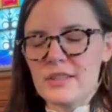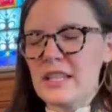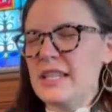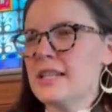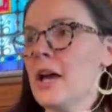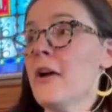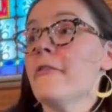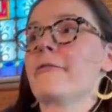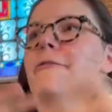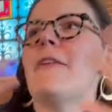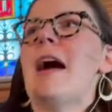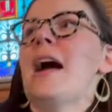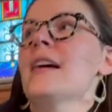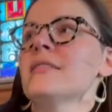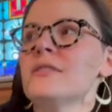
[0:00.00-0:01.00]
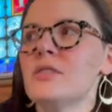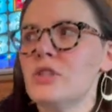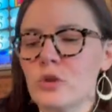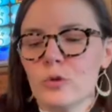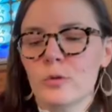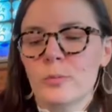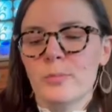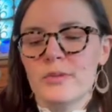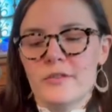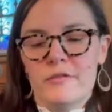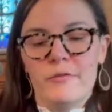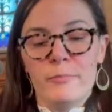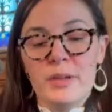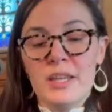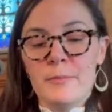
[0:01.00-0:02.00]
these vast groups
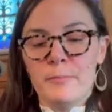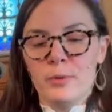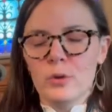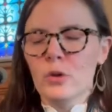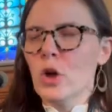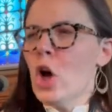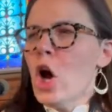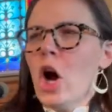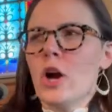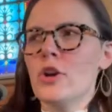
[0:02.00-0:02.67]
of people,